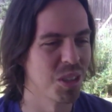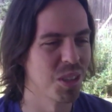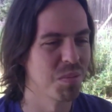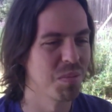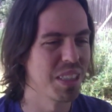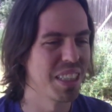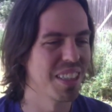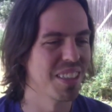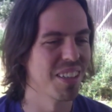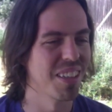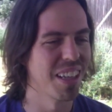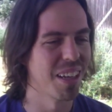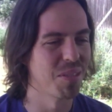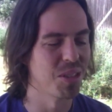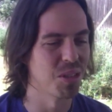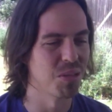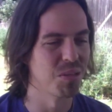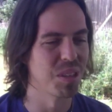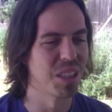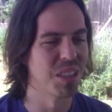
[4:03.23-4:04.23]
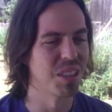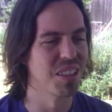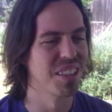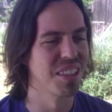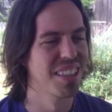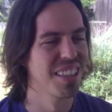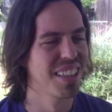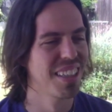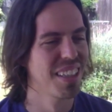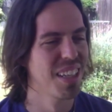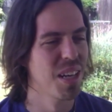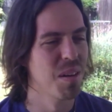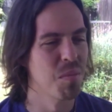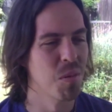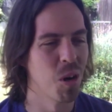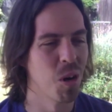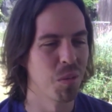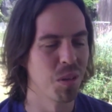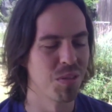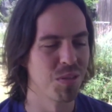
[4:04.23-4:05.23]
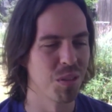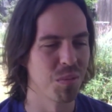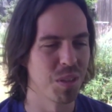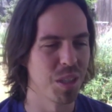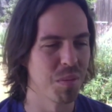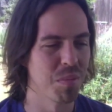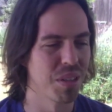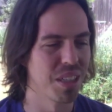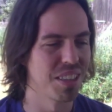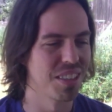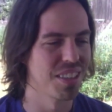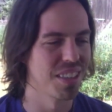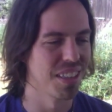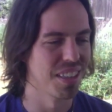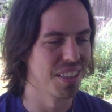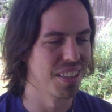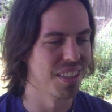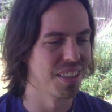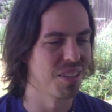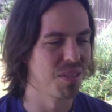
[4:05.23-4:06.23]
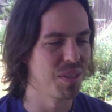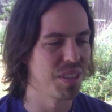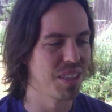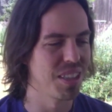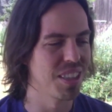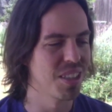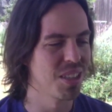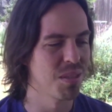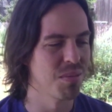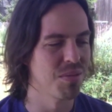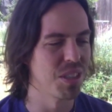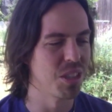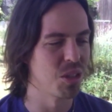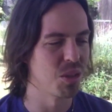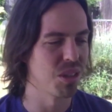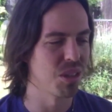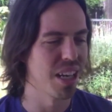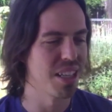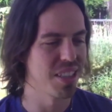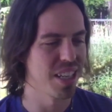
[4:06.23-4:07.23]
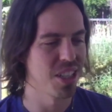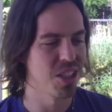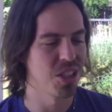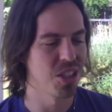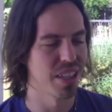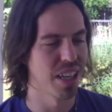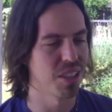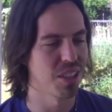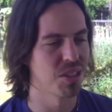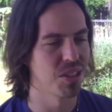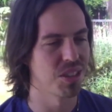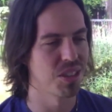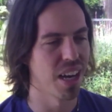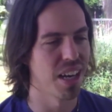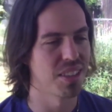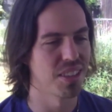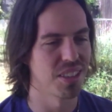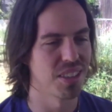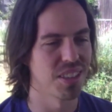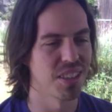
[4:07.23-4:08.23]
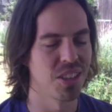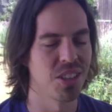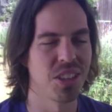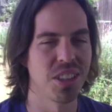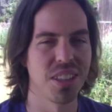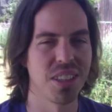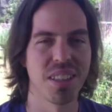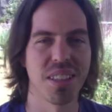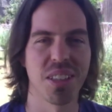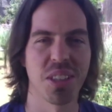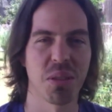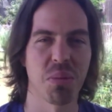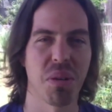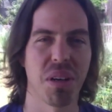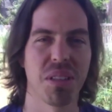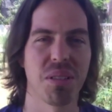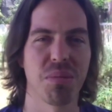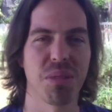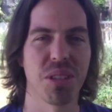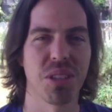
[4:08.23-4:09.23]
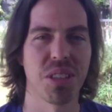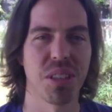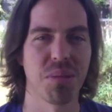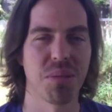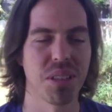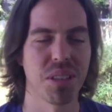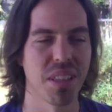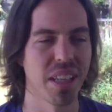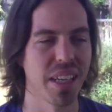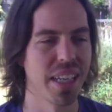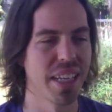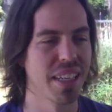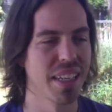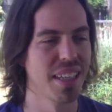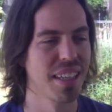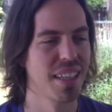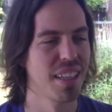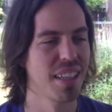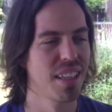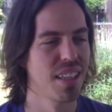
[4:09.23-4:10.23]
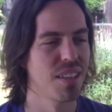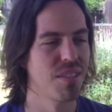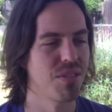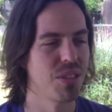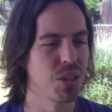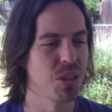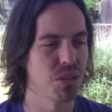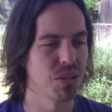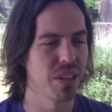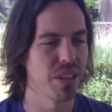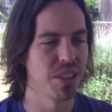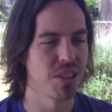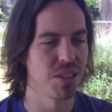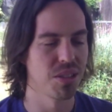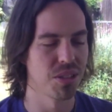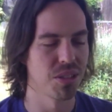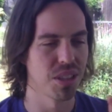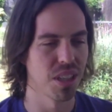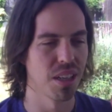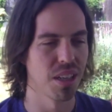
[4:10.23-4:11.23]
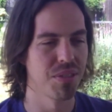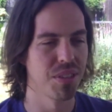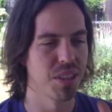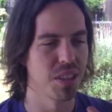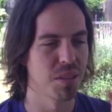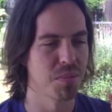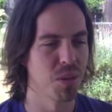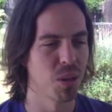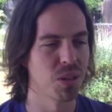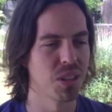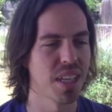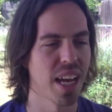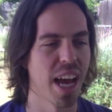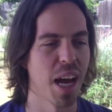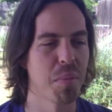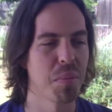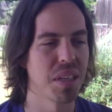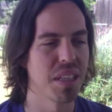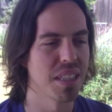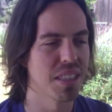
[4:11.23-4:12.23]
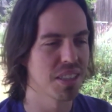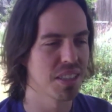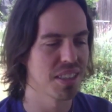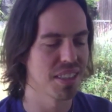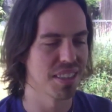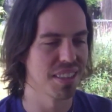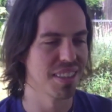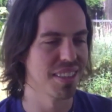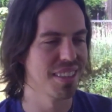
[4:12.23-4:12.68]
be. That was a weird moment for me. But we did some visualization exercises, and she did this one where she was like, visualize yourself at your most happiest. And,